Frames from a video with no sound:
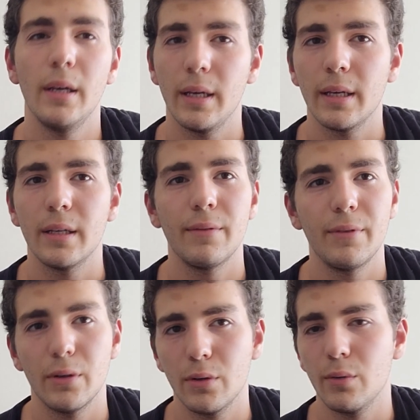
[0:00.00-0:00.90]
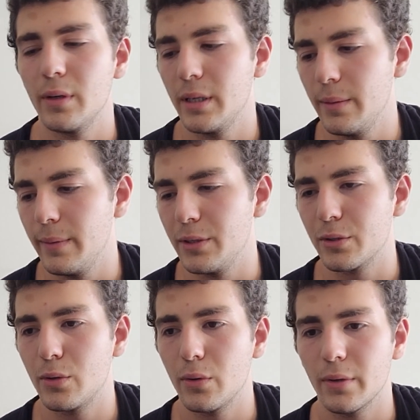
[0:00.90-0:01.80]
Again, if you don't know what E major
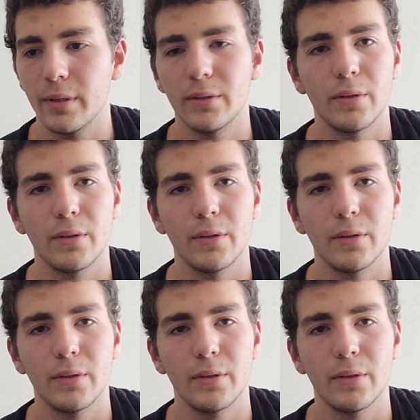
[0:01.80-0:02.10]
chord is,